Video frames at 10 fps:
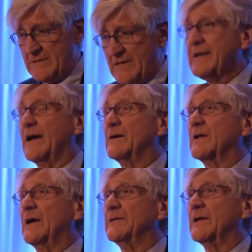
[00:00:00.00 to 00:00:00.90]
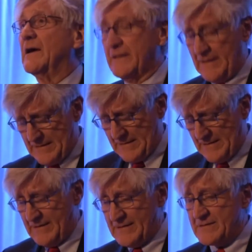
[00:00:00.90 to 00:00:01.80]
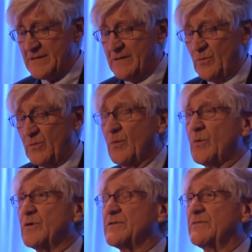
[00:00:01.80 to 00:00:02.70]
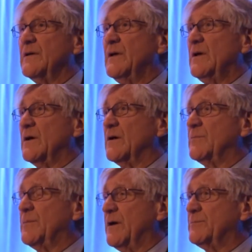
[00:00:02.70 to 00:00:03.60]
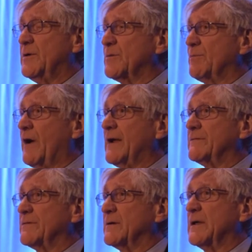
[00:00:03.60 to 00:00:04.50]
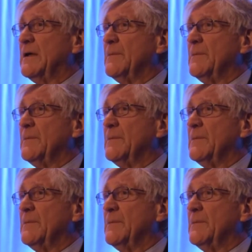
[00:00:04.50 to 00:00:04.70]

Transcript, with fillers: takeout on, on that, and that's uh, the words of, of P Peter Bradford.